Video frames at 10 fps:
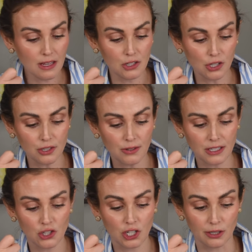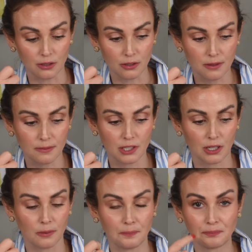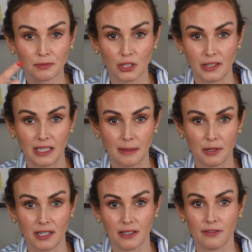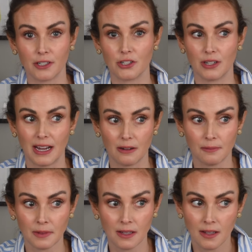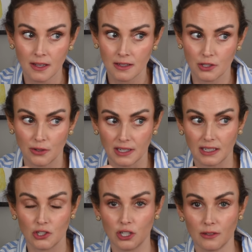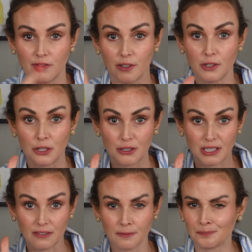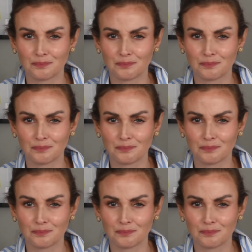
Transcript: It's also not chilled, so good thing I put it in the fridge now so it can get chilled for New Year's Eve.